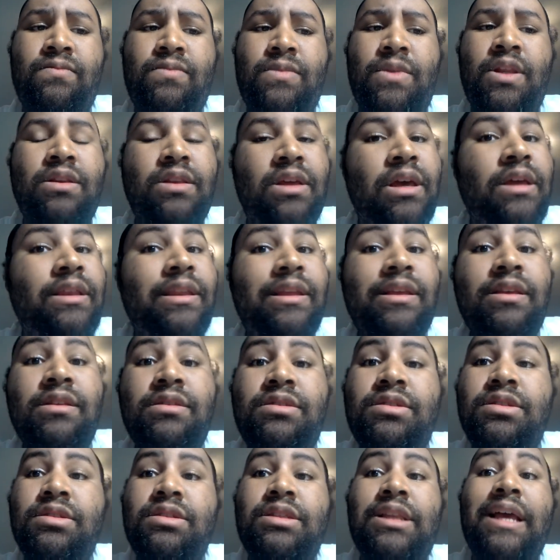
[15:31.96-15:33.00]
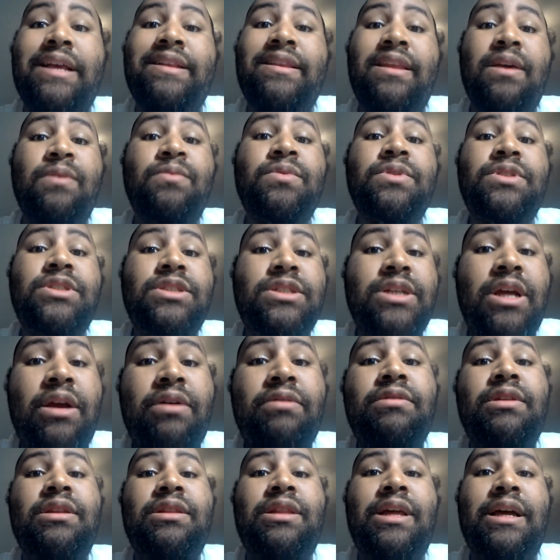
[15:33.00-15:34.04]
it's just like they were
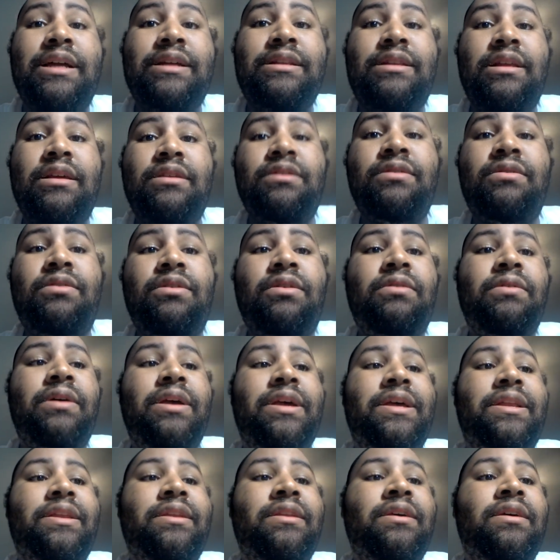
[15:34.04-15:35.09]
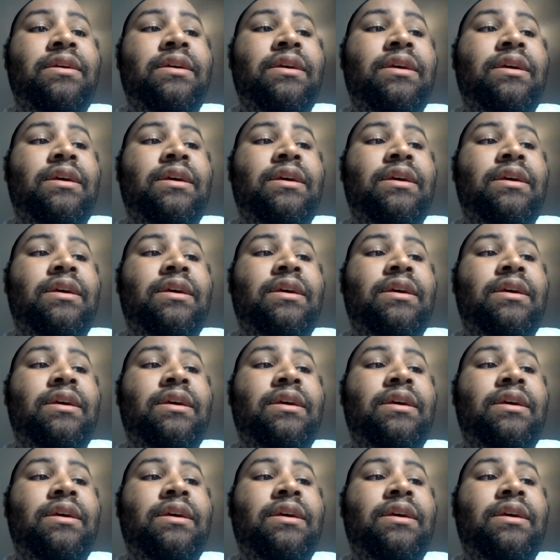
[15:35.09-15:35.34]
sharing it, like, you know, and